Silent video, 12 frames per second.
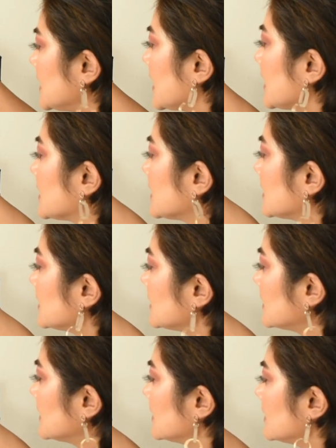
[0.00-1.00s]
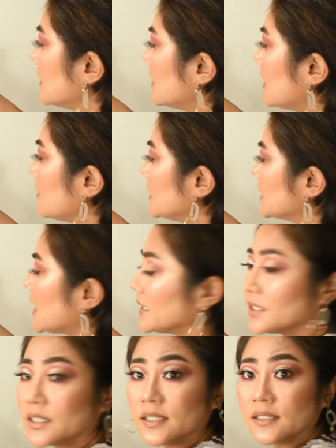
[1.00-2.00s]
that, I will
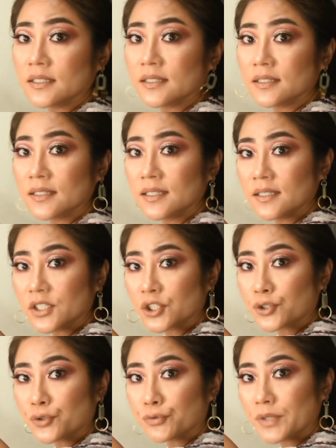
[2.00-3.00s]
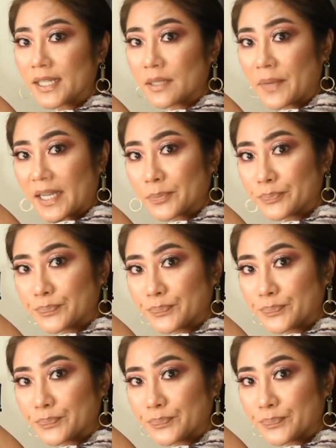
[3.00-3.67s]
tighten the screw at the back.